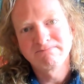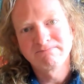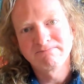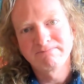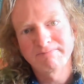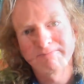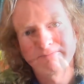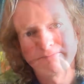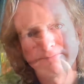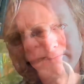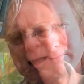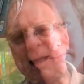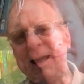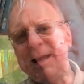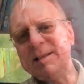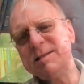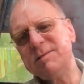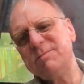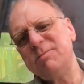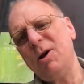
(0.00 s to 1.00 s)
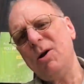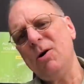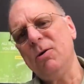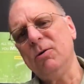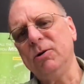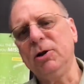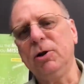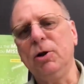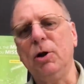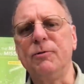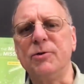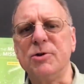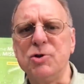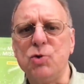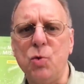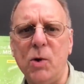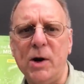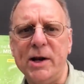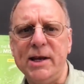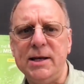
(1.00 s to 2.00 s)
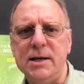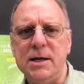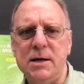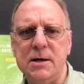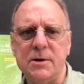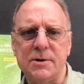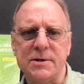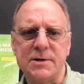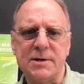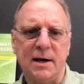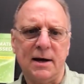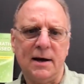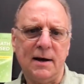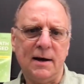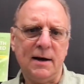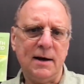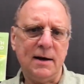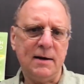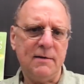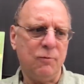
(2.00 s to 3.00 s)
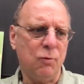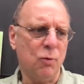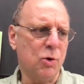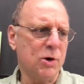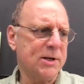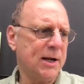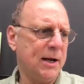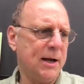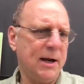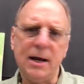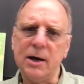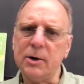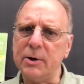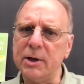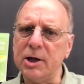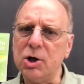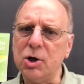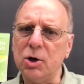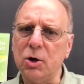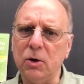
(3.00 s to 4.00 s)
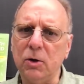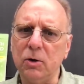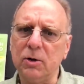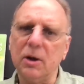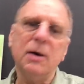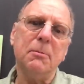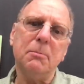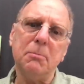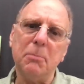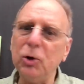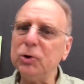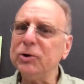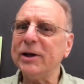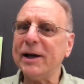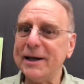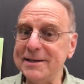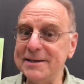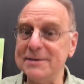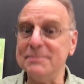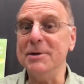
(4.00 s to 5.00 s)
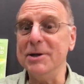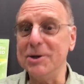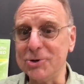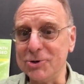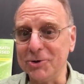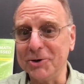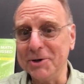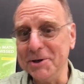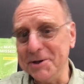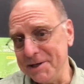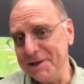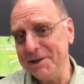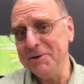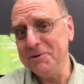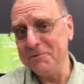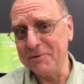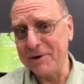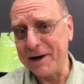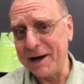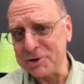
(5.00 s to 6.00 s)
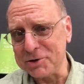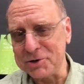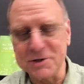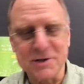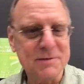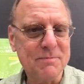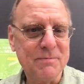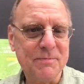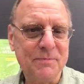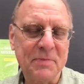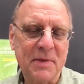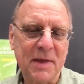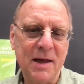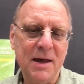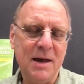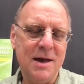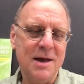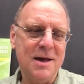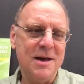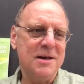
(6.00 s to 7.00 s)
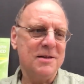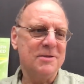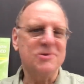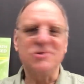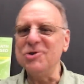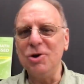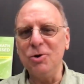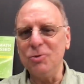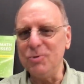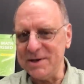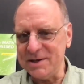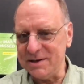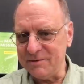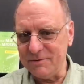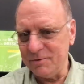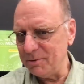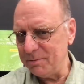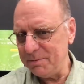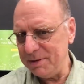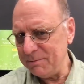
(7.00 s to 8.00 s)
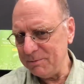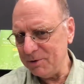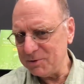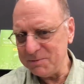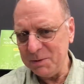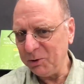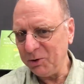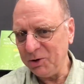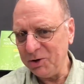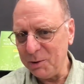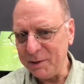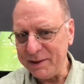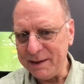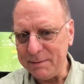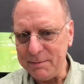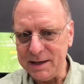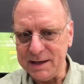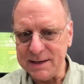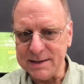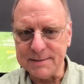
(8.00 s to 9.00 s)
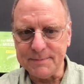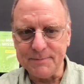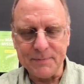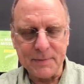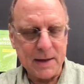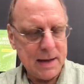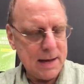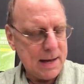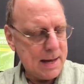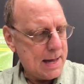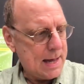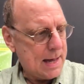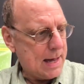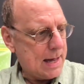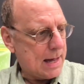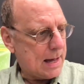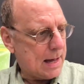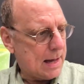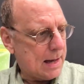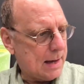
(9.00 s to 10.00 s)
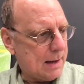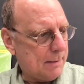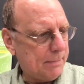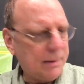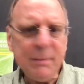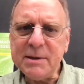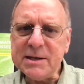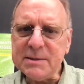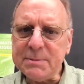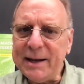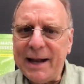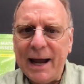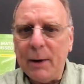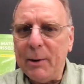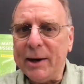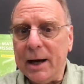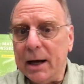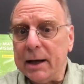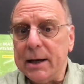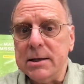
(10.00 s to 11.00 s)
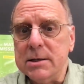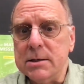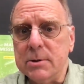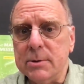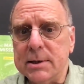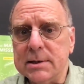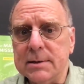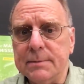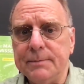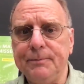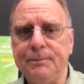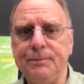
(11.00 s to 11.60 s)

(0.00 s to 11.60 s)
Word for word: For the last, oh, a little over 20 years, I've worked in an area called multidimensional continued fractions. There's no reason for most people to know what that means. Uh, let me explain how I got into it.